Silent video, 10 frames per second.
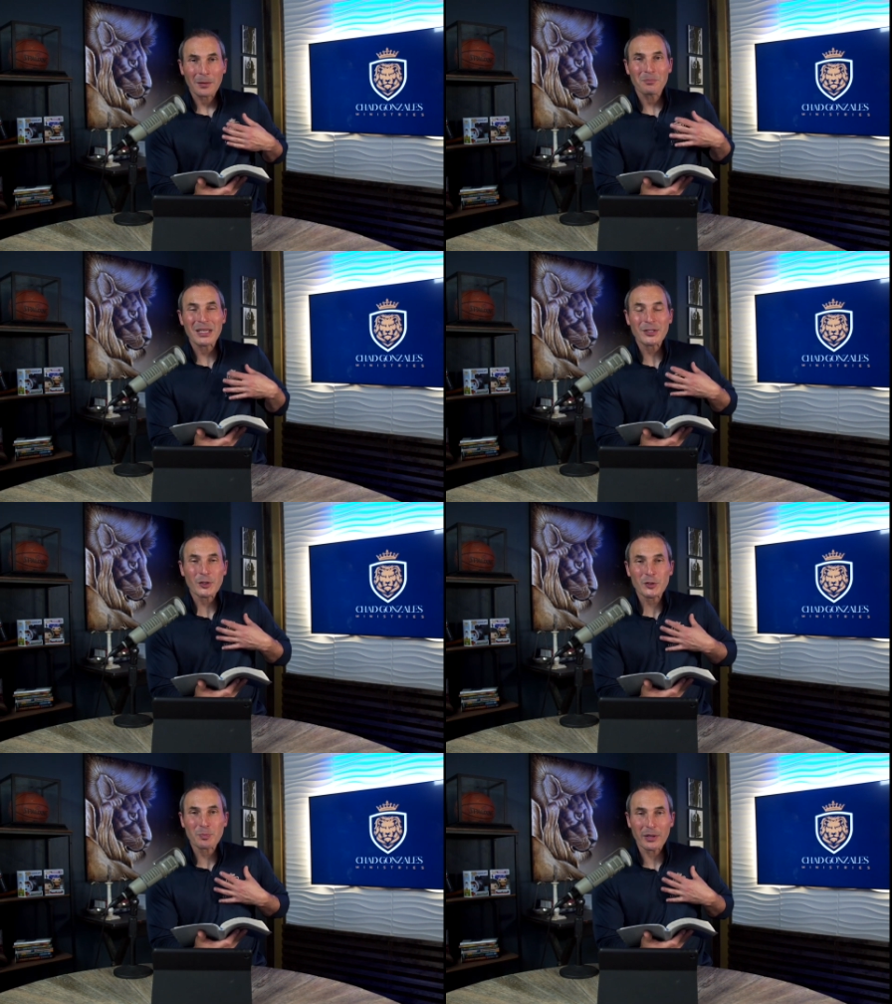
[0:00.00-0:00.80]
Me as a
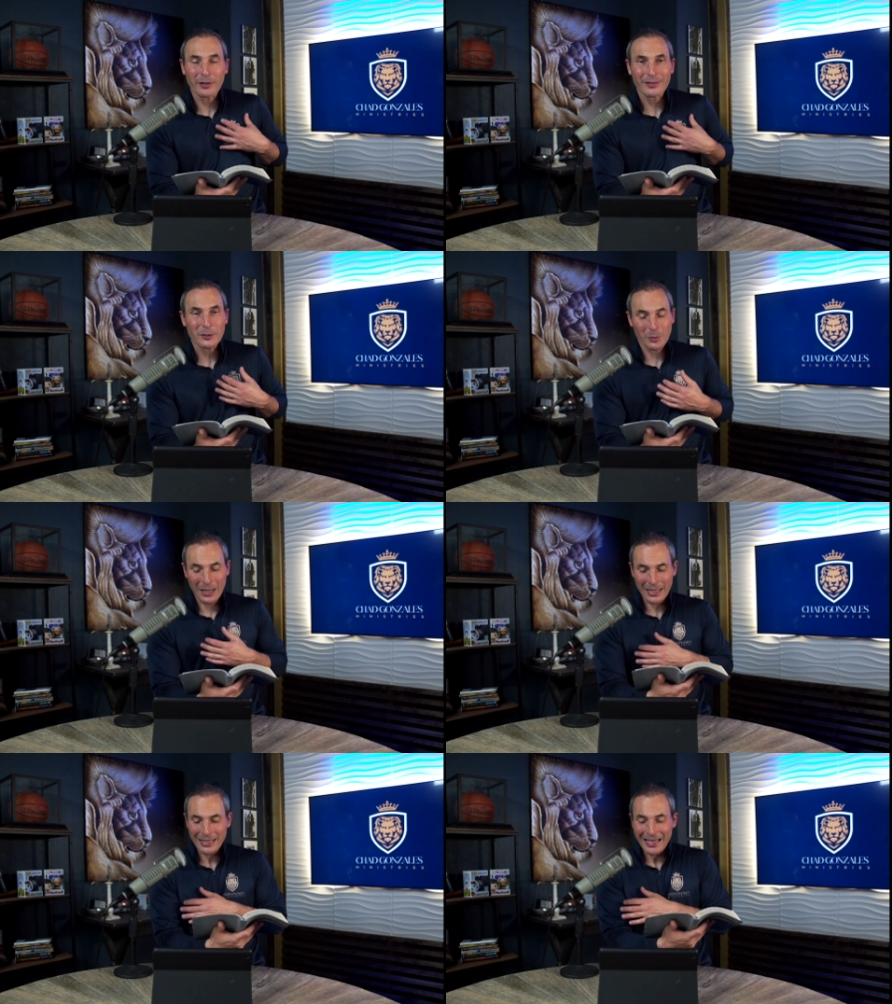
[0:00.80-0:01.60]
spirit. That's
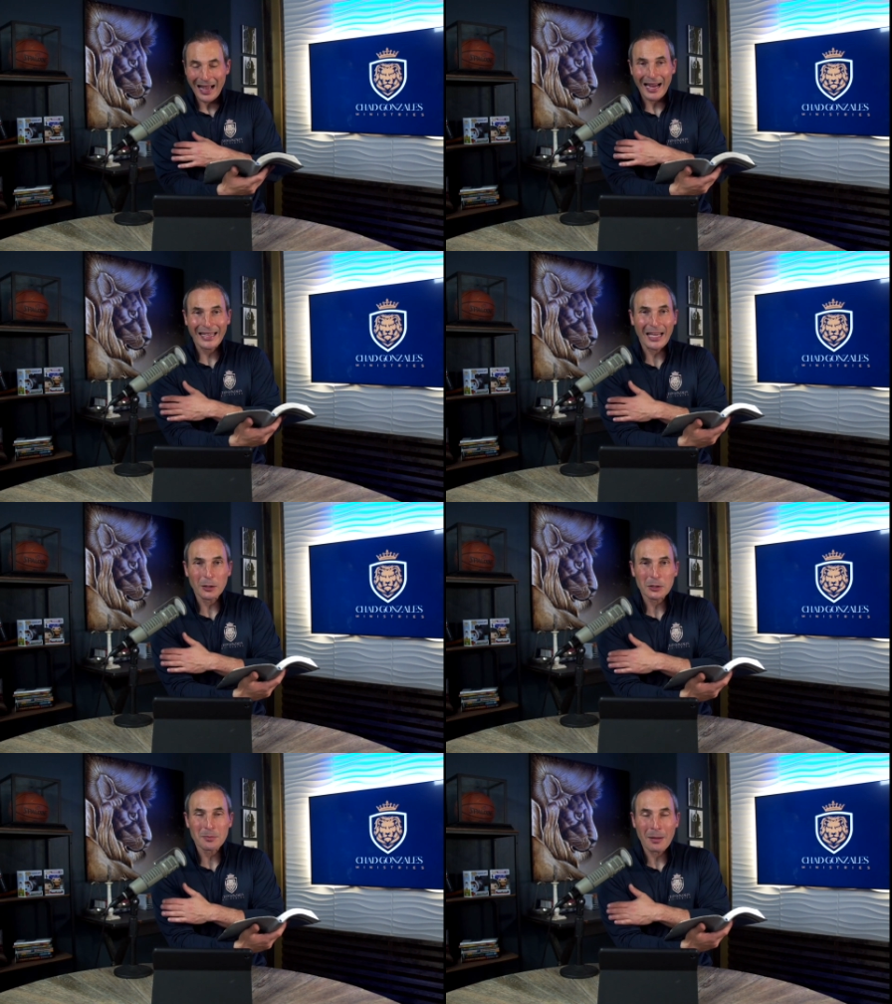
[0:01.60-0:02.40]
why I can't
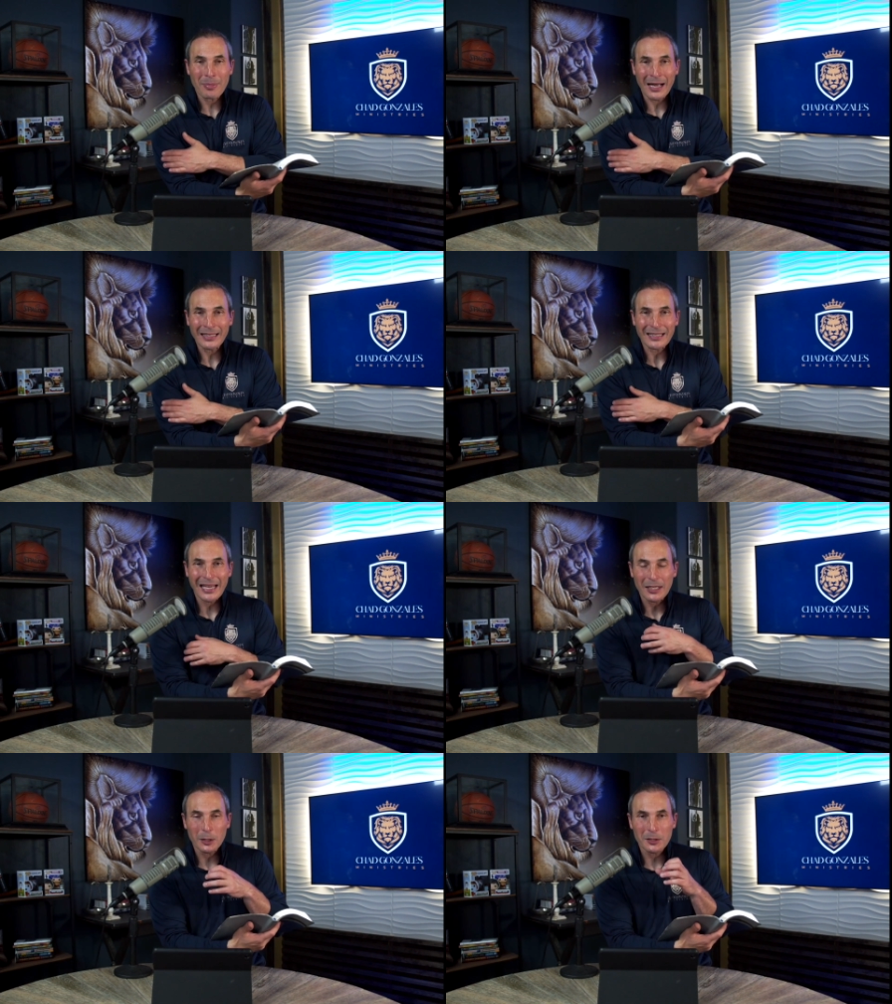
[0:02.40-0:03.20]
look to my body. I
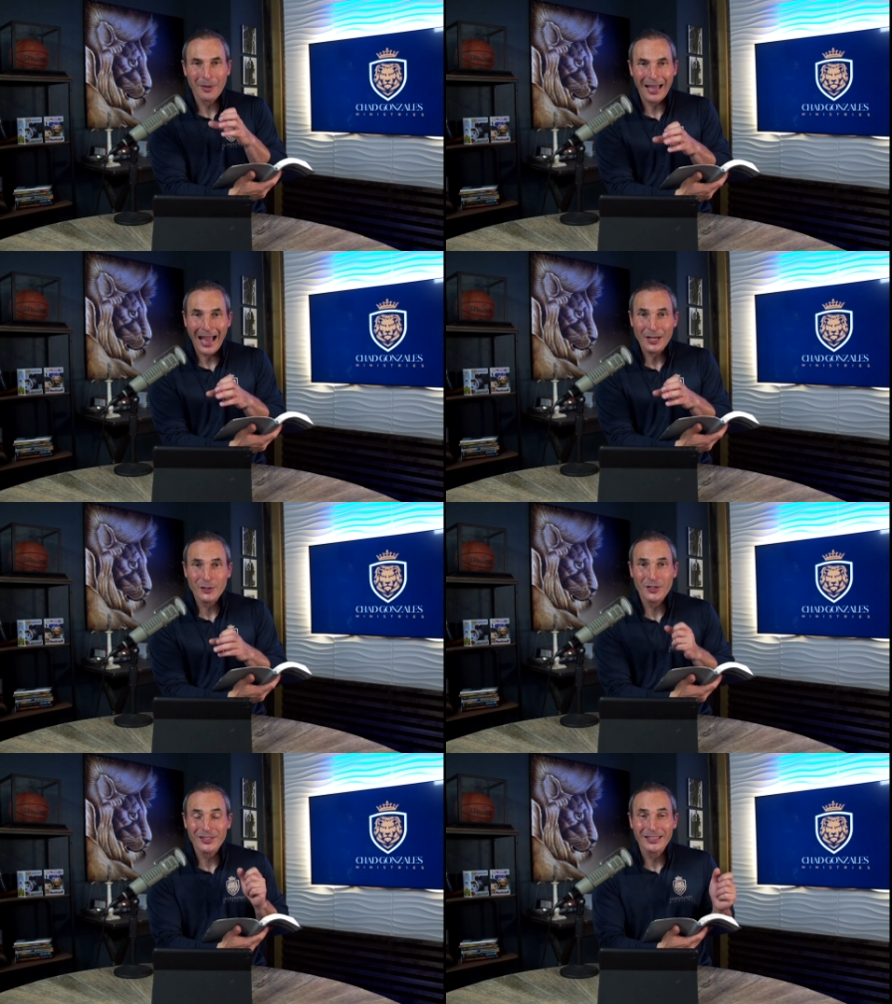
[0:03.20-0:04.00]
can't look to my
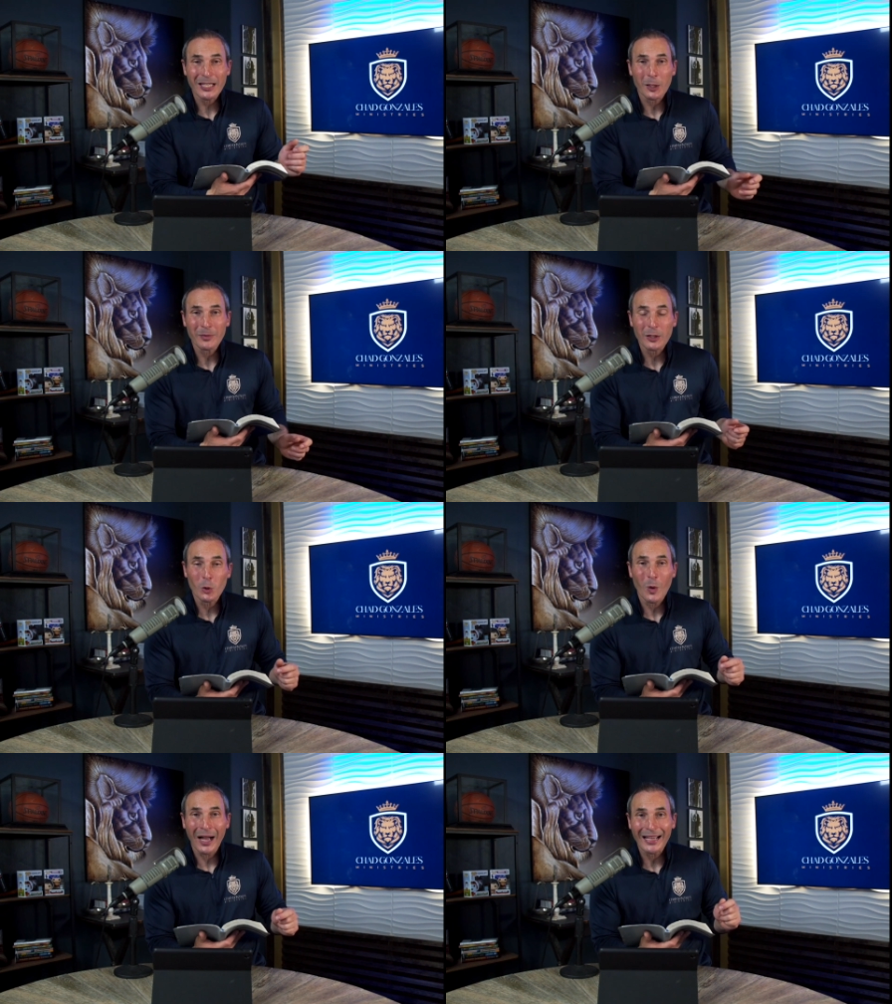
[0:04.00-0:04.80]
actions to tell me
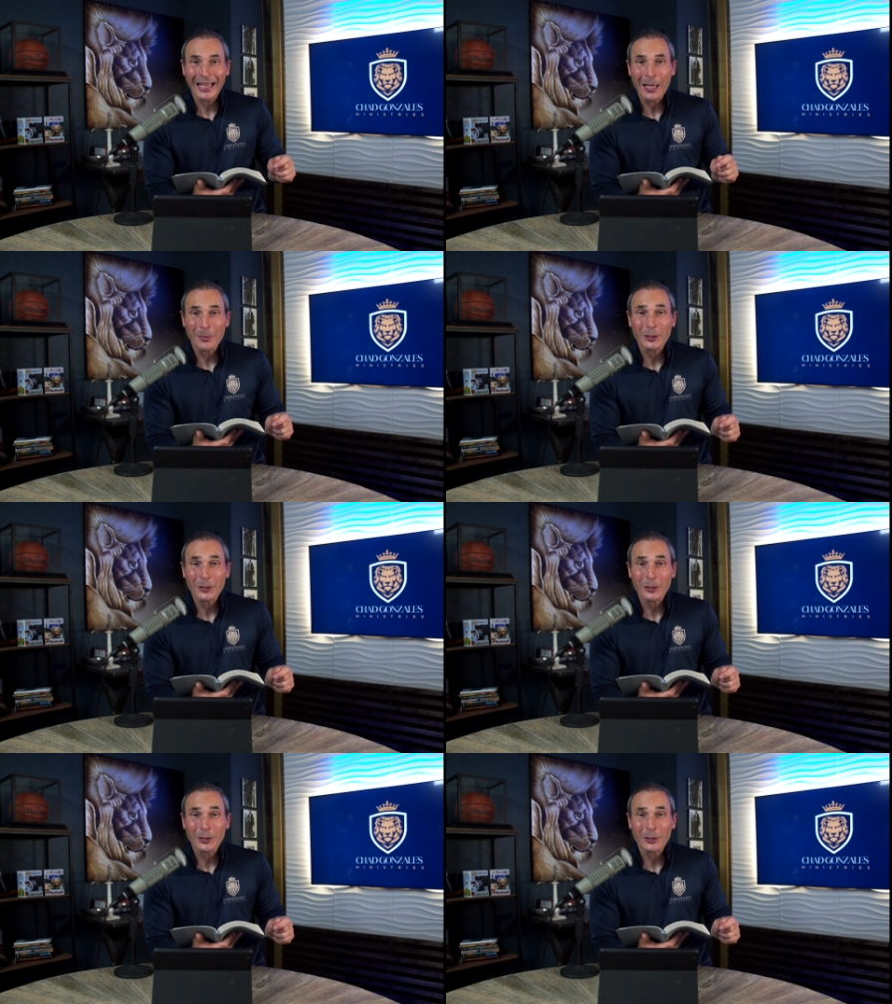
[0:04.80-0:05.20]
who I am